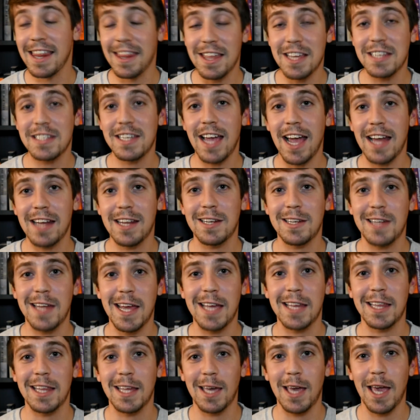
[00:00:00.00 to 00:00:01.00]
this had to
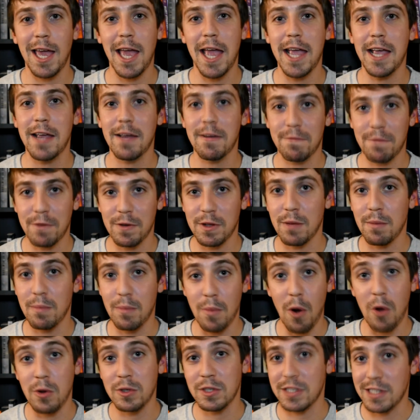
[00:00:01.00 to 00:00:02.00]
take the cake for the
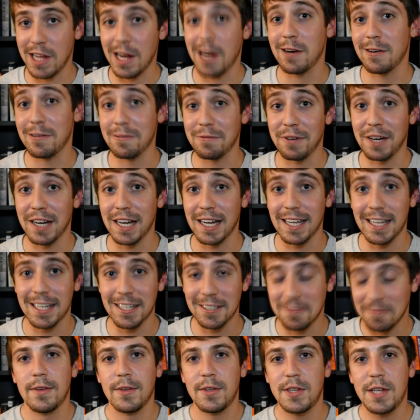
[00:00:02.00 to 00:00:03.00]
most
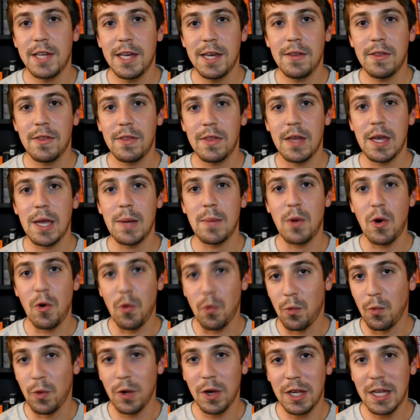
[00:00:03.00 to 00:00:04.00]
terrifying. The teeth theme
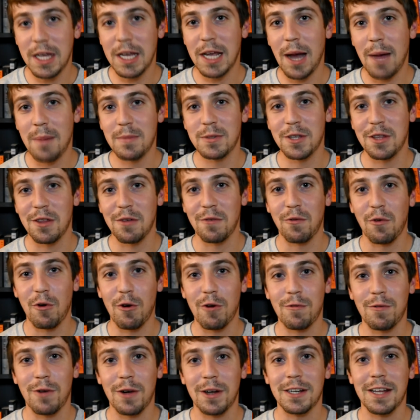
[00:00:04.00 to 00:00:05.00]
really comes to the
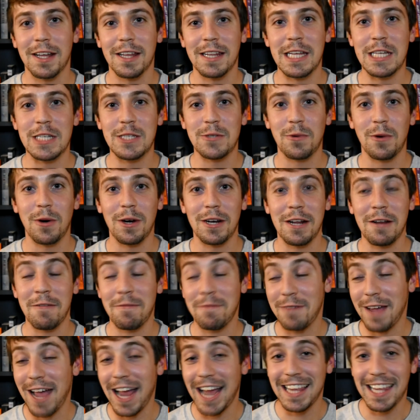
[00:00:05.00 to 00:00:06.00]
forefront on this one. In
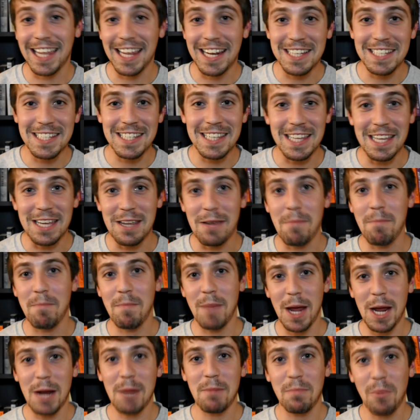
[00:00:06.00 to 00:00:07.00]
fact, it is the
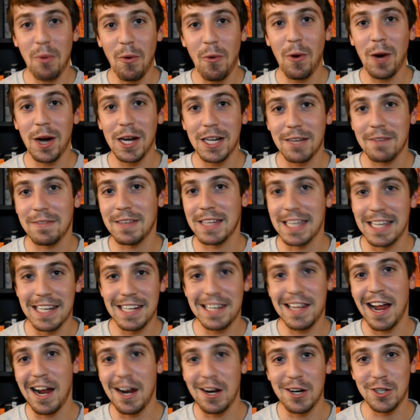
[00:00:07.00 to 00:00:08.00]
main point of the
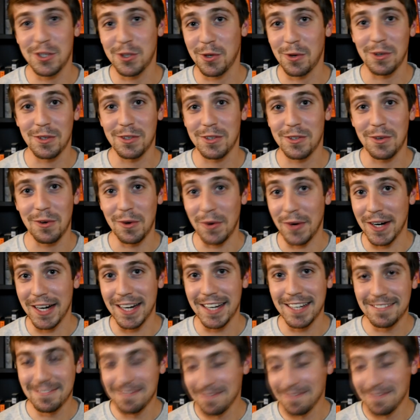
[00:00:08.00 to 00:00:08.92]
entire short story.